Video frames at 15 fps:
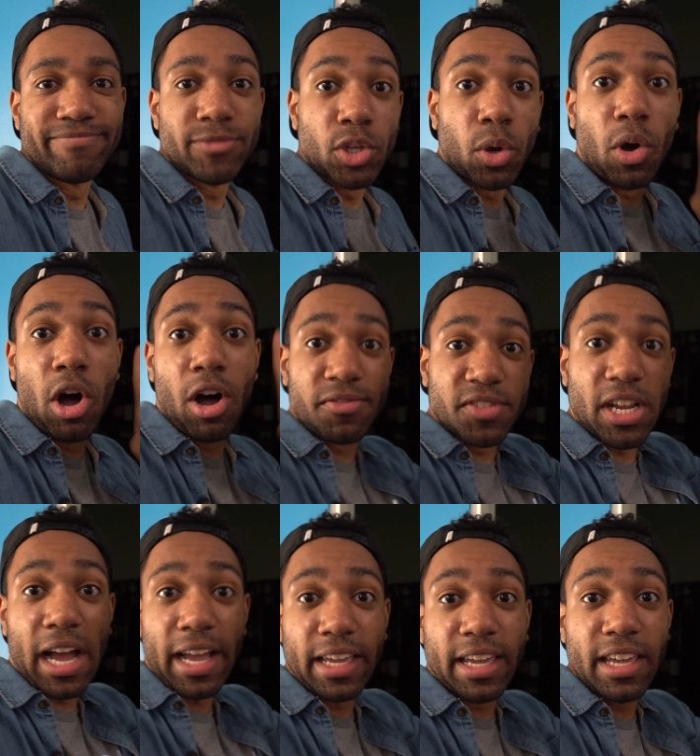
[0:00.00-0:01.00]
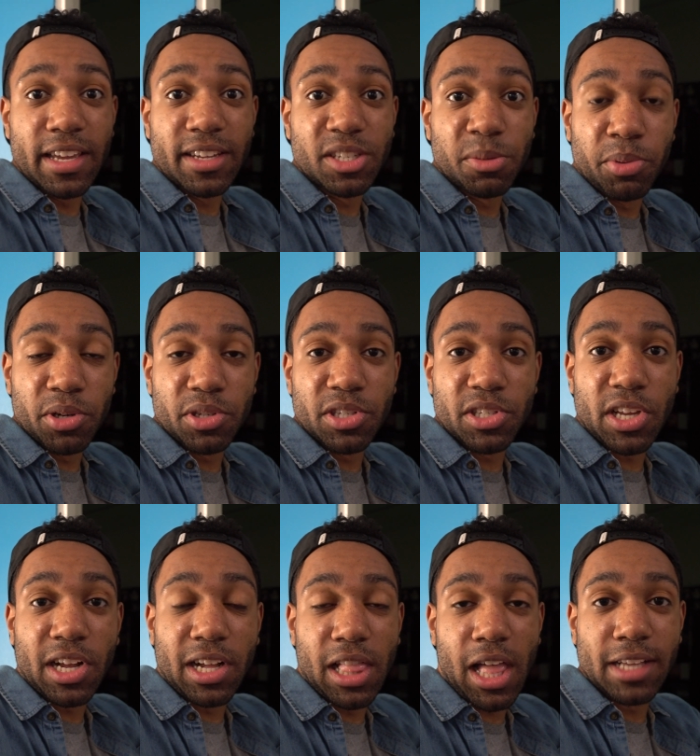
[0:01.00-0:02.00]
So off to IKEA to purchase
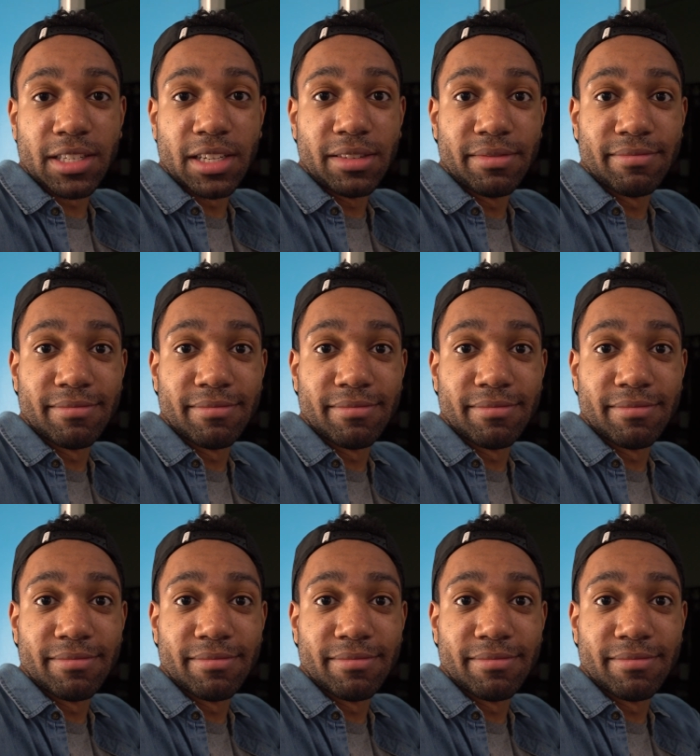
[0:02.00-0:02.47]
a closet.